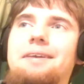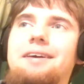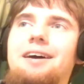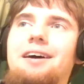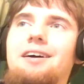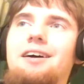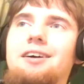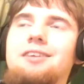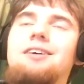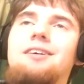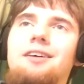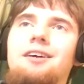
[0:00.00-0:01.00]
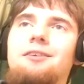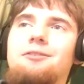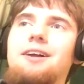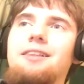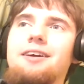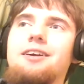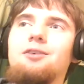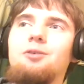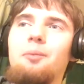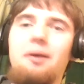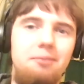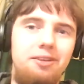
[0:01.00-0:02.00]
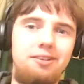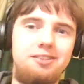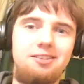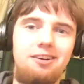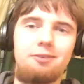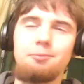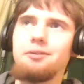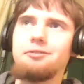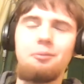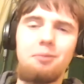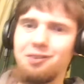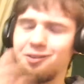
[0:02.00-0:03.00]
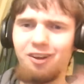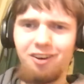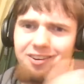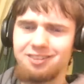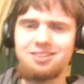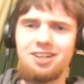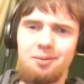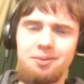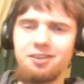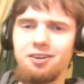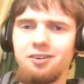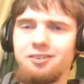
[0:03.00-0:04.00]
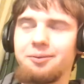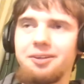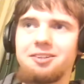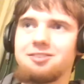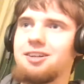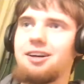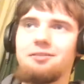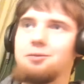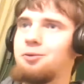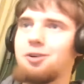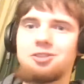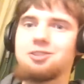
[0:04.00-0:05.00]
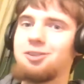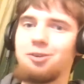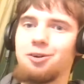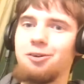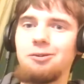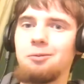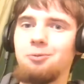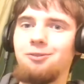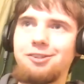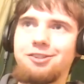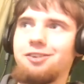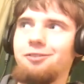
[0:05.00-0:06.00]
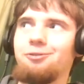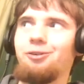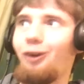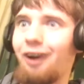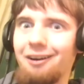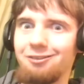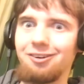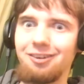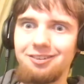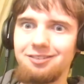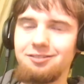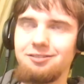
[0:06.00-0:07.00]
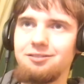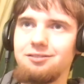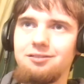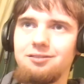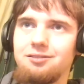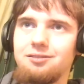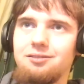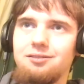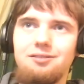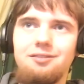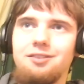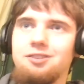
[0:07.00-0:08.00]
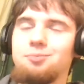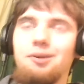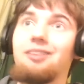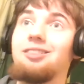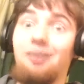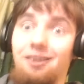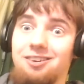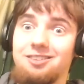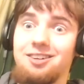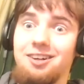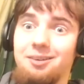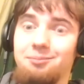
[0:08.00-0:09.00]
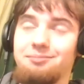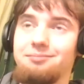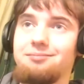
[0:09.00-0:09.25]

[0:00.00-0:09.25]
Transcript: Yeah, I felt like I remember this song, but from a long time ago, because I haven't watched Yu-Gi-Oh! Abridged in forever. It's been a long time.